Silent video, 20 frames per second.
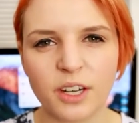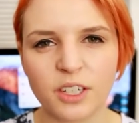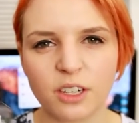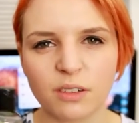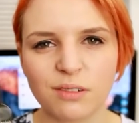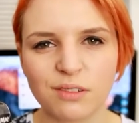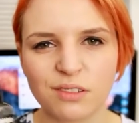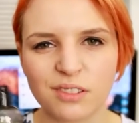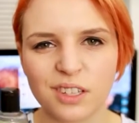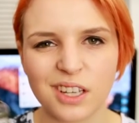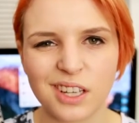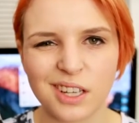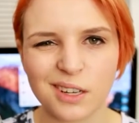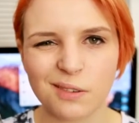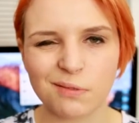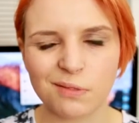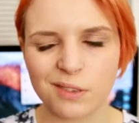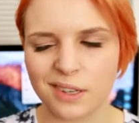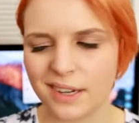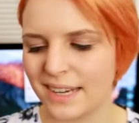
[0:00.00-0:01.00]
I don't think
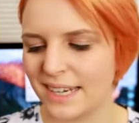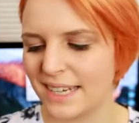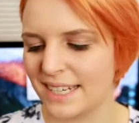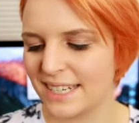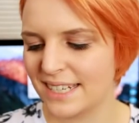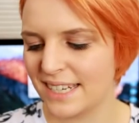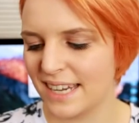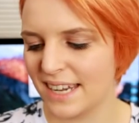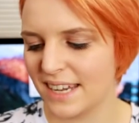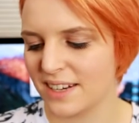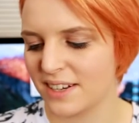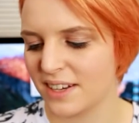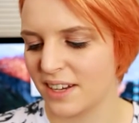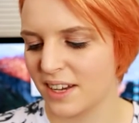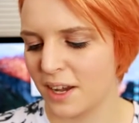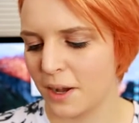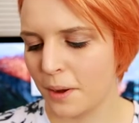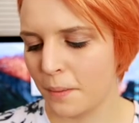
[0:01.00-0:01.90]
it really did.